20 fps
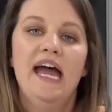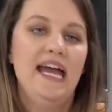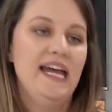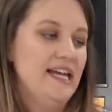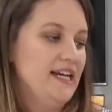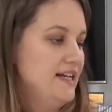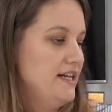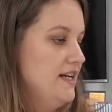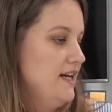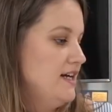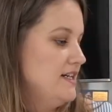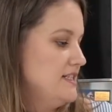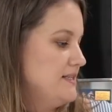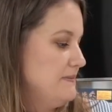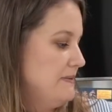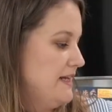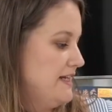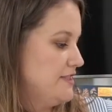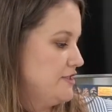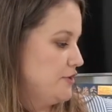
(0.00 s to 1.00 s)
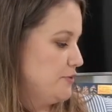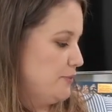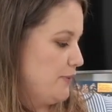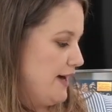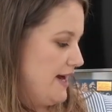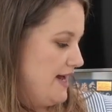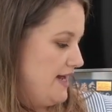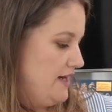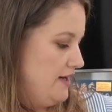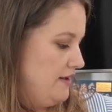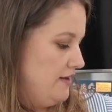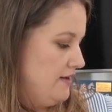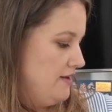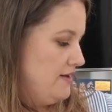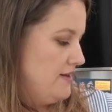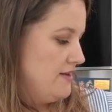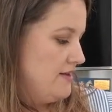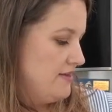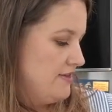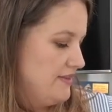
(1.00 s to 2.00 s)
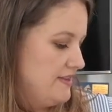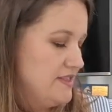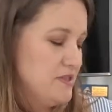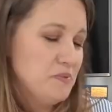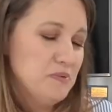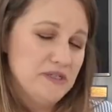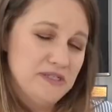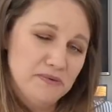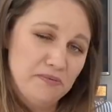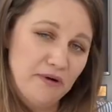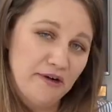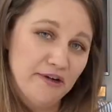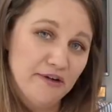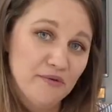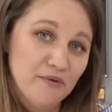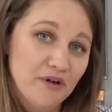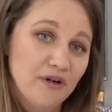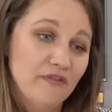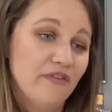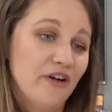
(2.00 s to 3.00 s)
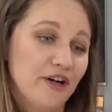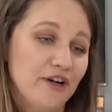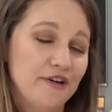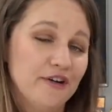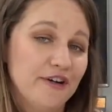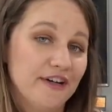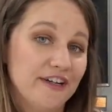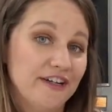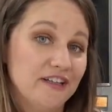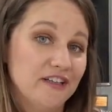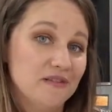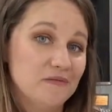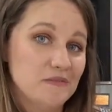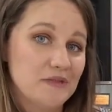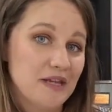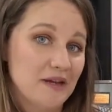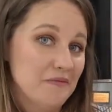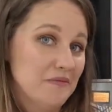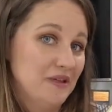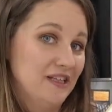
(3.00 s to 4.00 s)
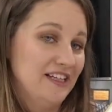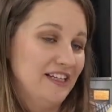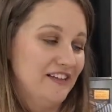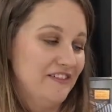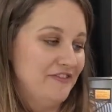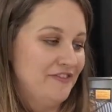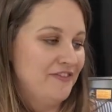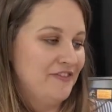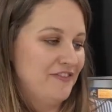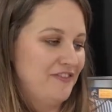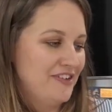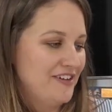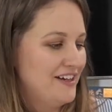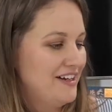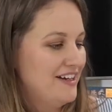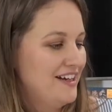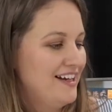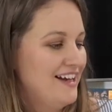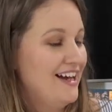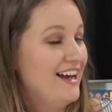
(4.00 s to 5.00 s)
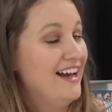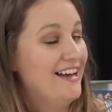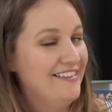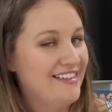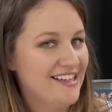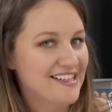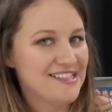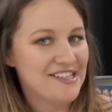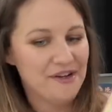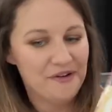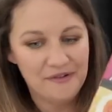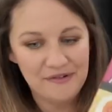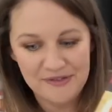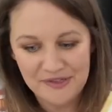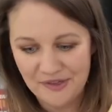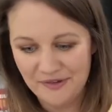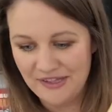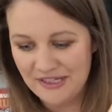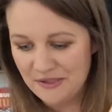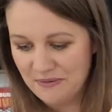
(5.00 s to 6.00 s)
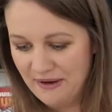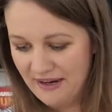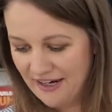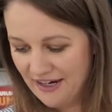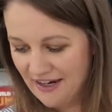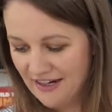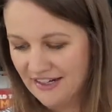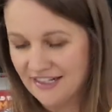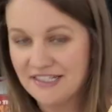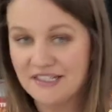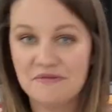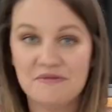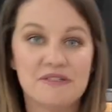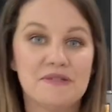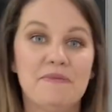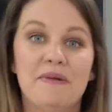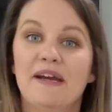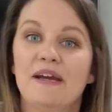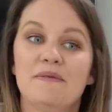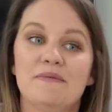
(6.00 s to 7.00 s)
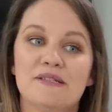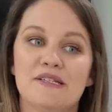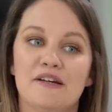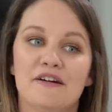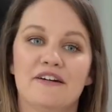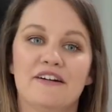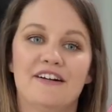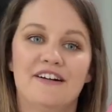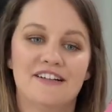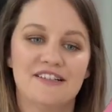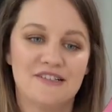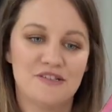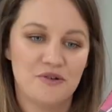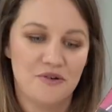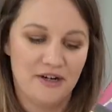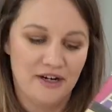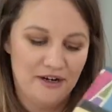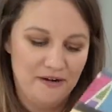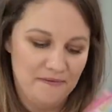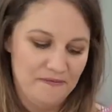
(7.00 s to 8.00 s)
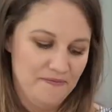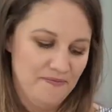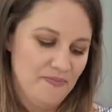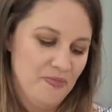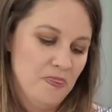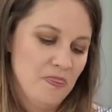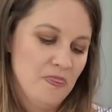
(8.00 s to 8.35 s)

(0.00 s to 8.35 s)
and A Splash of Red. This one's part of one of our curriculums, I believe. I think so. So that's why I got it, because it was in my Amazon cart, so I got it.